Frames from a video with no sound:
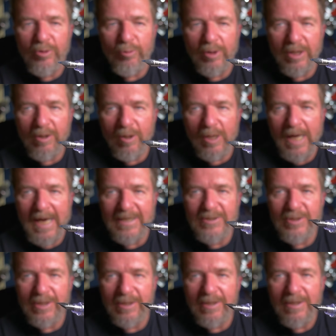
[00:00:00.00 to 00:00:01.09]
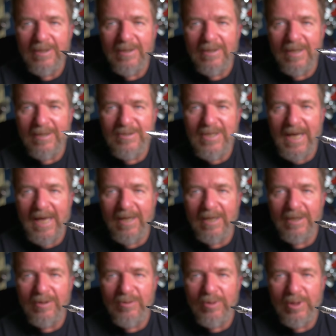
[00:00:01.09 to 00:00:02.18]
to a classic
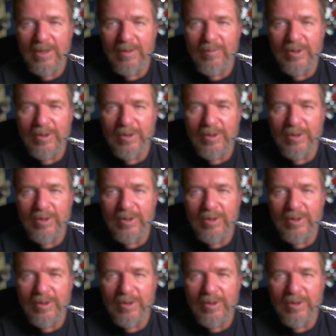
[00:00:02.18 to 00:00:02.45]
italic nib.